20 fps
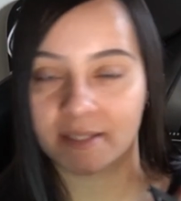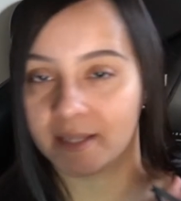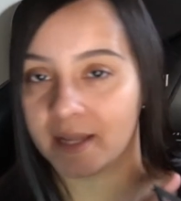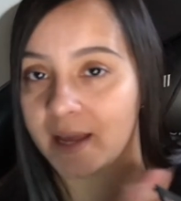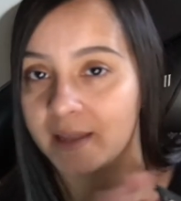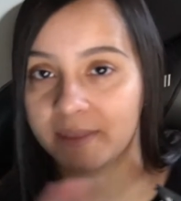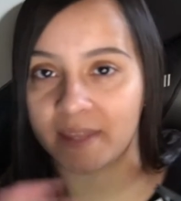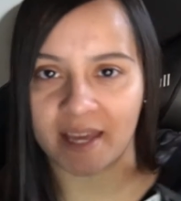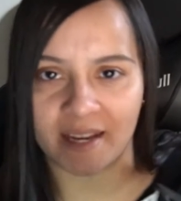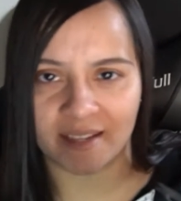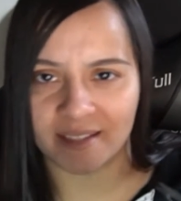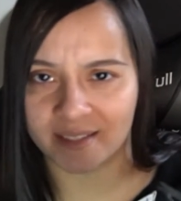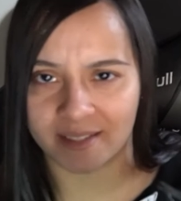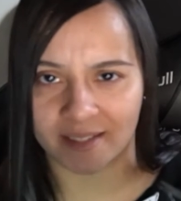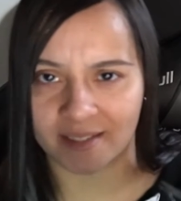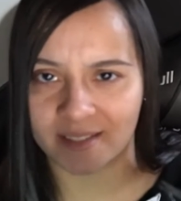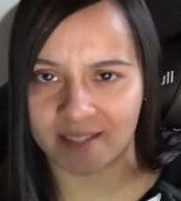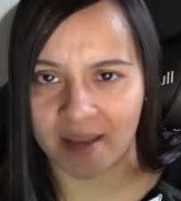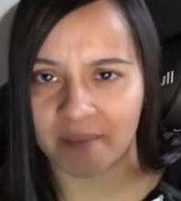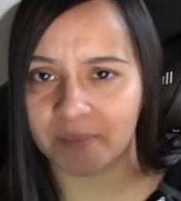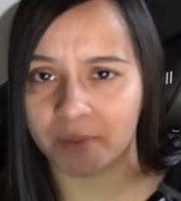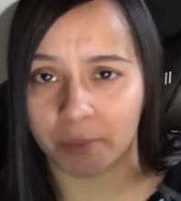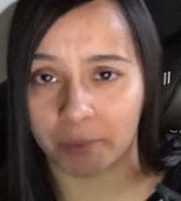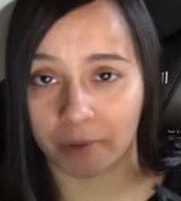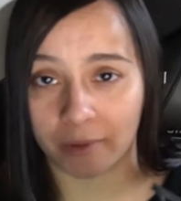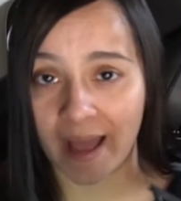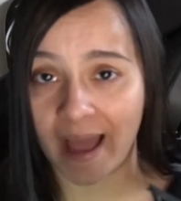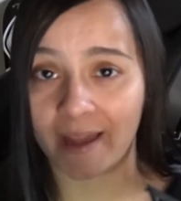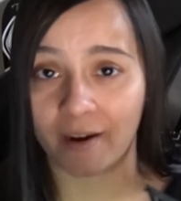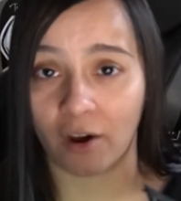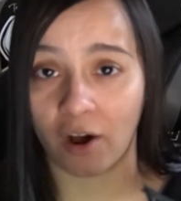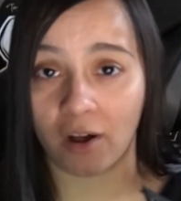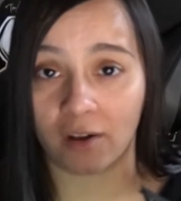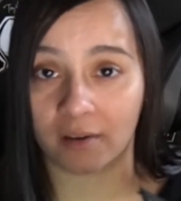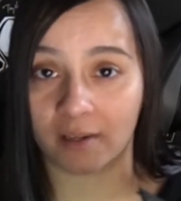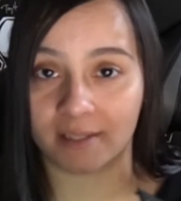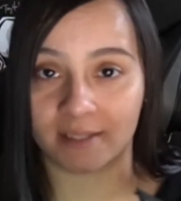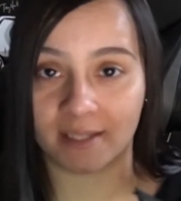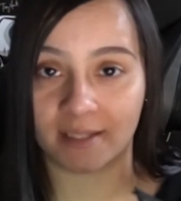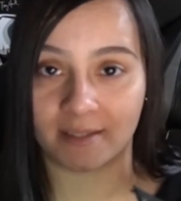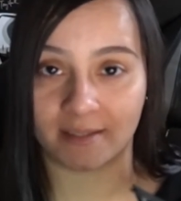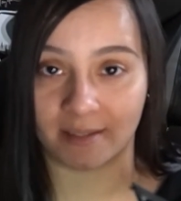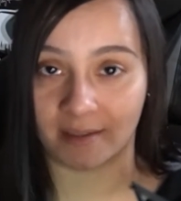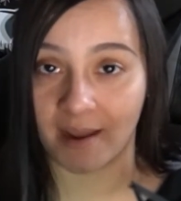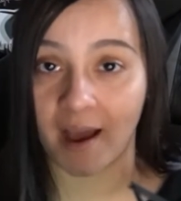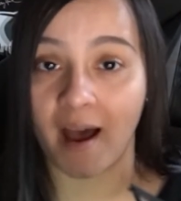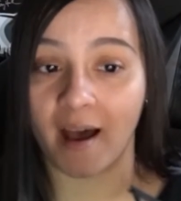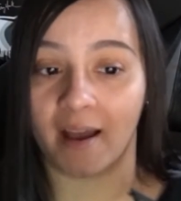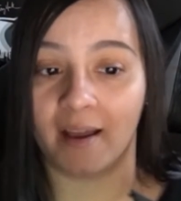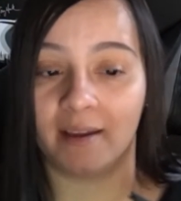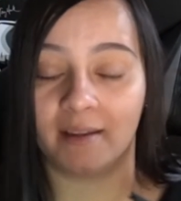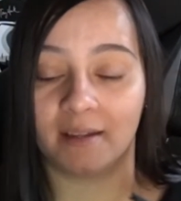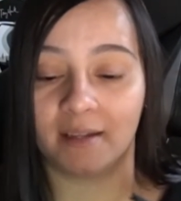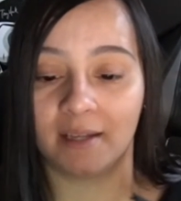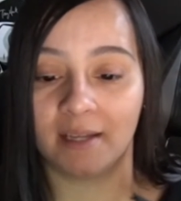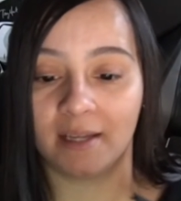Not that it's acceptable at all because it's not.